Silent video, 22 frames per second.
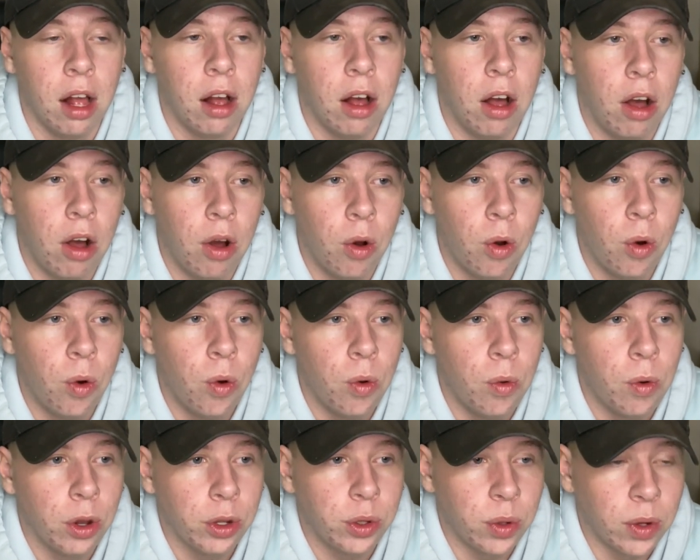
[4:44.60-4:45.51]

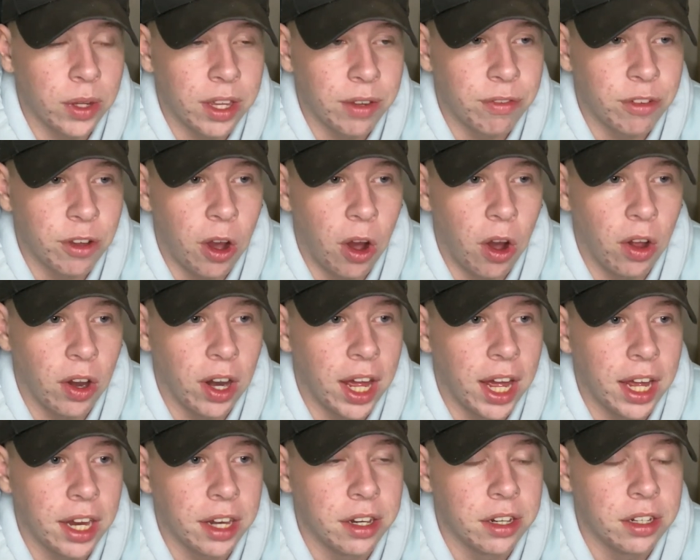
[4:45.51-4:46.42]
What do I give
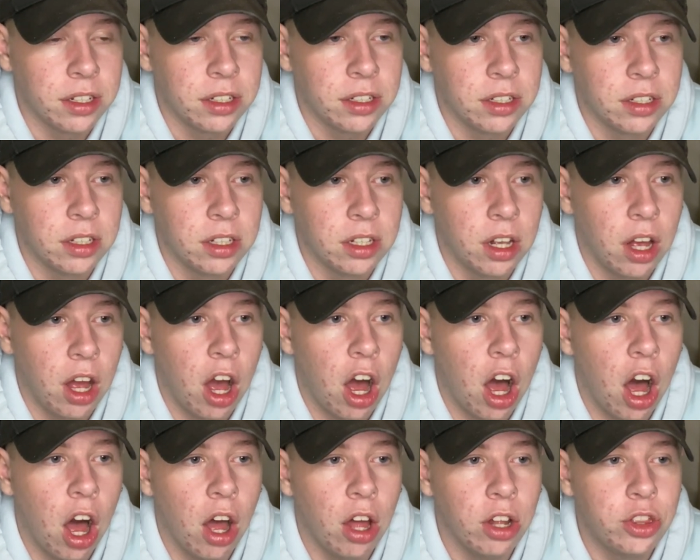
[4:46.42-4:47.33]
Colin?
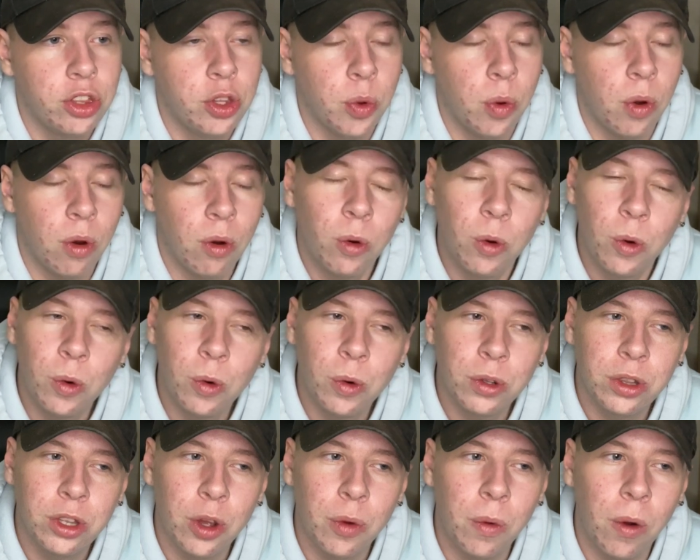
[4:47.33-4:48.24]
Do
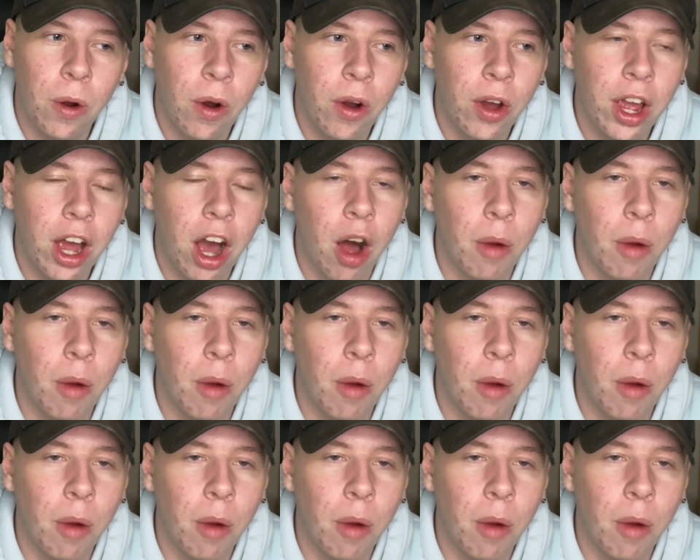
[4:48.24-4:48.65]
I?